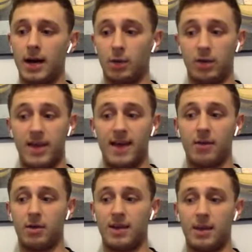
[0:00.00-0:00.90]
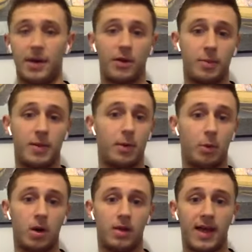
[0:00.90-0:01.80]
was there on a day when other people
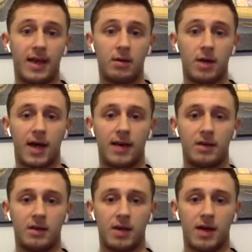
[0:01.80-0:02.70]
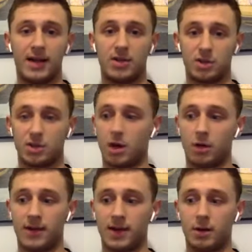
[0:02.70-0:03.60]
weren't there, and I just got
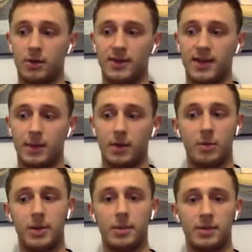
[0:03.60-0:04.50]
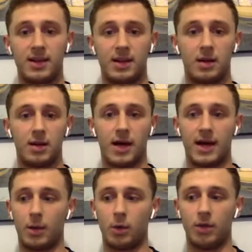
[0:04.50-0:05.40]
it right on the day when other people didn't,
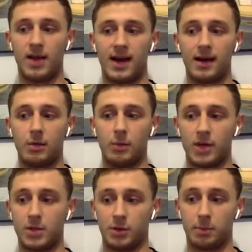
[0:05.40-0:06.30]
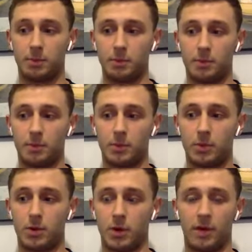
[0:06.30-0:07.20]
and I won that, which was
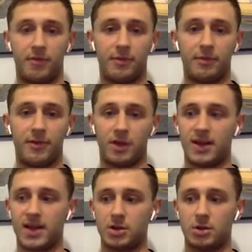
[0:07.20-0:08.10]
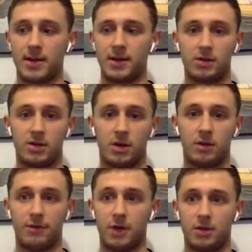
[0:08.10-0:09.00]
going on from a 1st national medal to
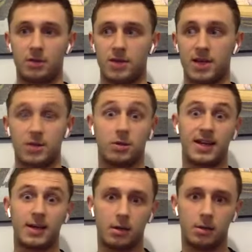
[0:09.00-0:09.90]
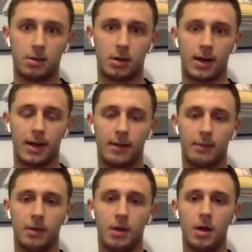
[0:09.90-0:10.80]
1st national title.
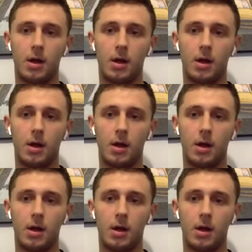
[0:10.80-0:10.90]
And